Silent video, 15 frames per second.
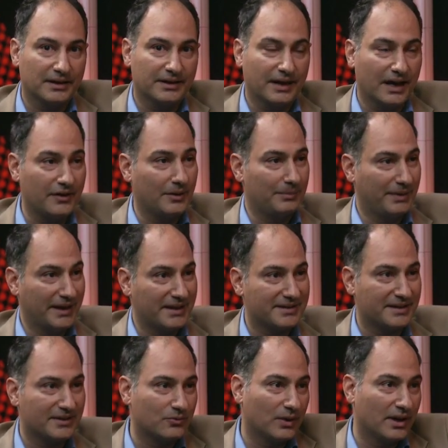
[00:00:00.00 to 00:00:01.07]
in other
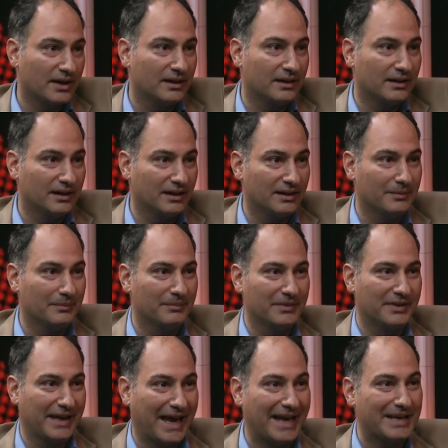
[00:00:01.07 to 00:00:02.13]
places where
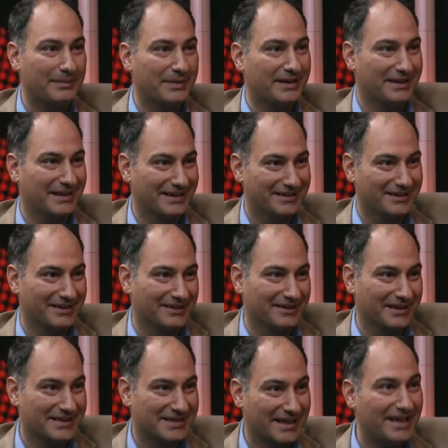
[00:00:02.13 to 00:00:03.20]
the enemy
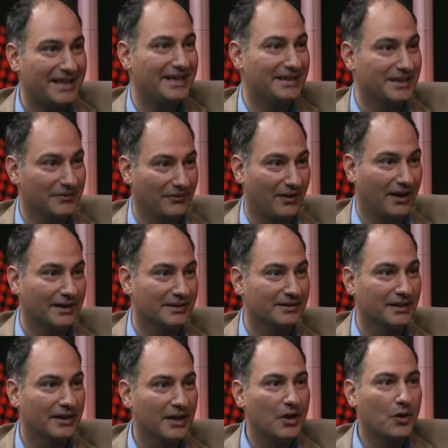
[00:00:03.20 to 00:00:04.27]
is clearly
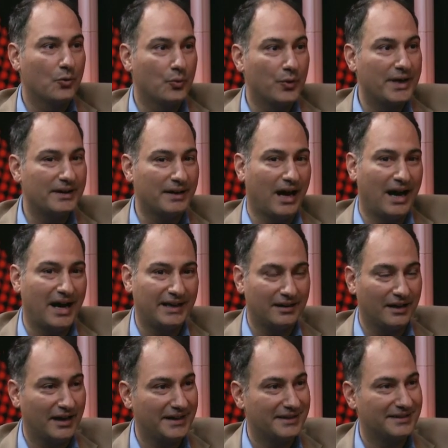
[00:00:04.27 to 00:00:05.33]
defined, we
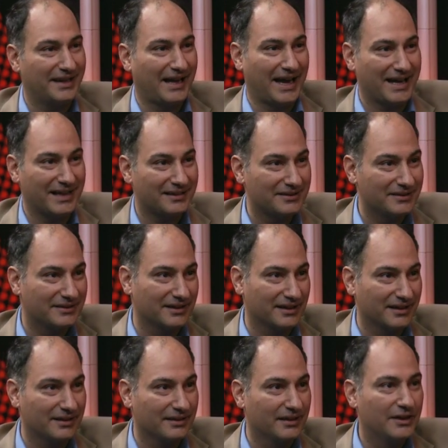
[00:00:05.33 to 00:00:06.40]
highlight and
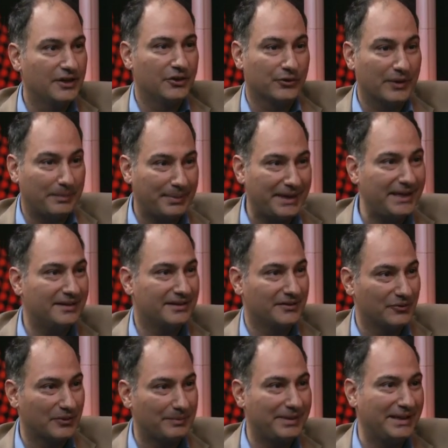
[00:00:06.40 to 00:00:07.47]
repeat
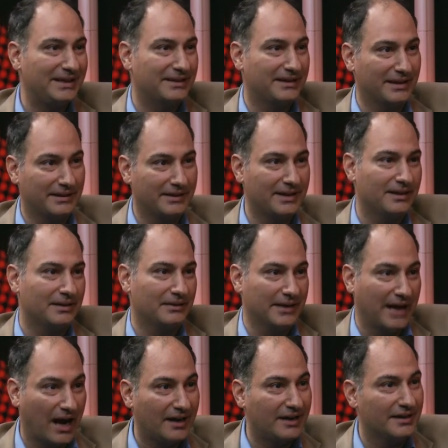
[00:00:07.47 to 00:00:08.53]

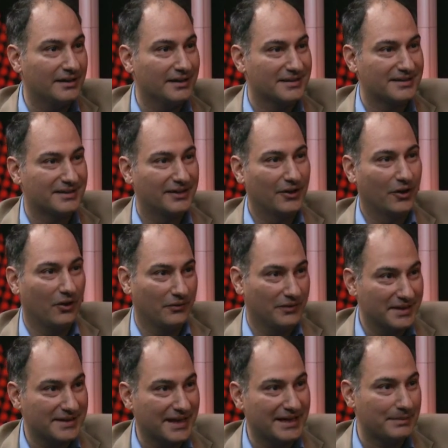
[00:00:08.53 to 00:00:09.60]
the ugliness of
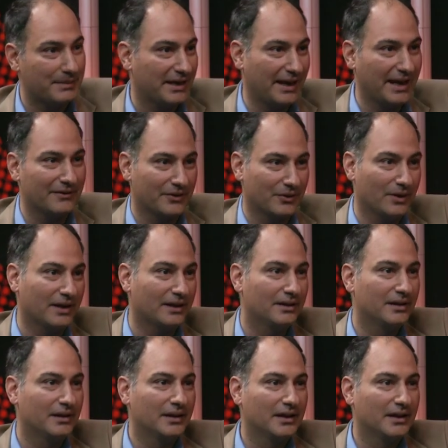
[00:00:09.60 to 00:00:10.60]
this enemy everywhere.